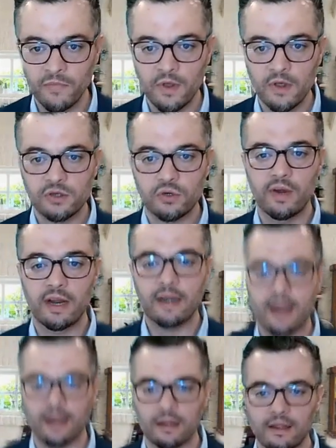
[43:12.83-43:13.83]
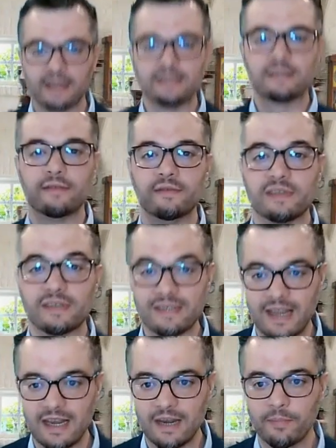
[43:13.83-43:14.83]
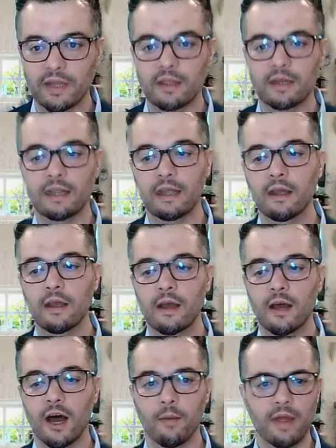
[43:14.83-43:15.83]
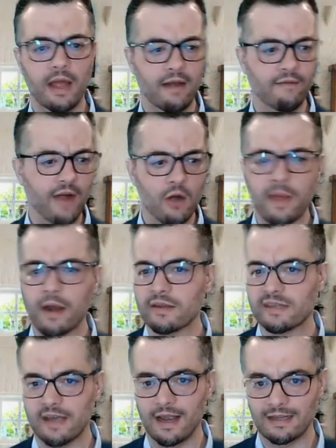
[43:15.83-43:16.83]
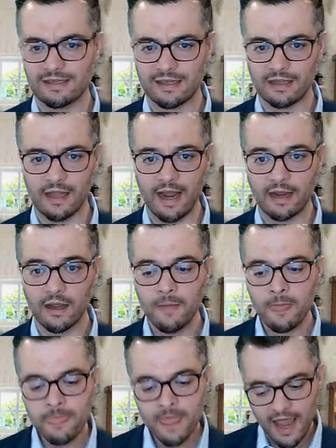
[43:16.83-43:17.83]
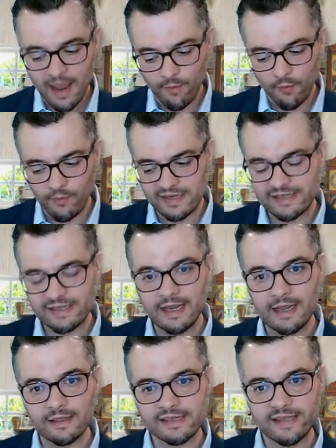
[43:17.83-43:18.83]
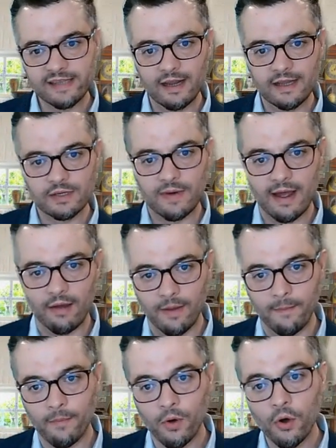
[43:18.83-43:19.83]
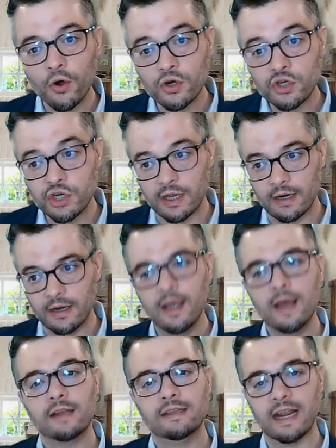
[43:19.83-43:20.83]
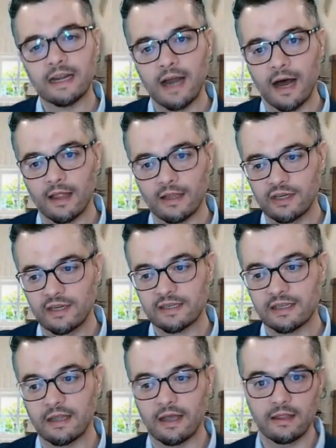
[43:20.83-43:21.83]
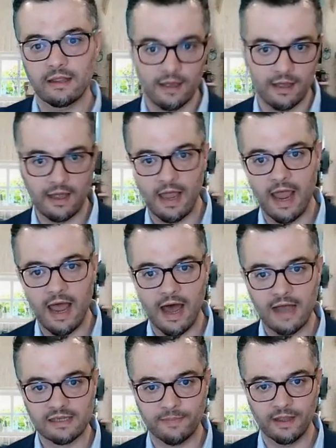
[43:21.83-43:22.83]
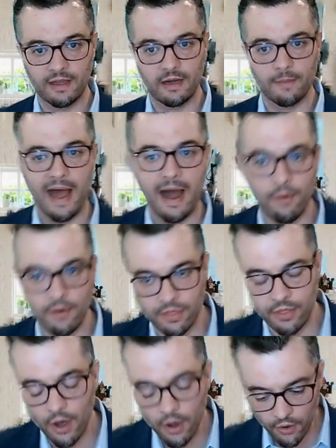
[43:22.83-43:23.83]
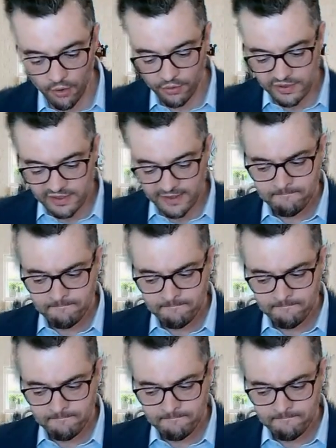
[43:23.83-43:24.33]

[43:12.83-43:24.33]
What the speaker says: to reignite lessons of sustainability, and environmental science and the like. And what we see in the studies around immersion technologies and the AI's ability to power those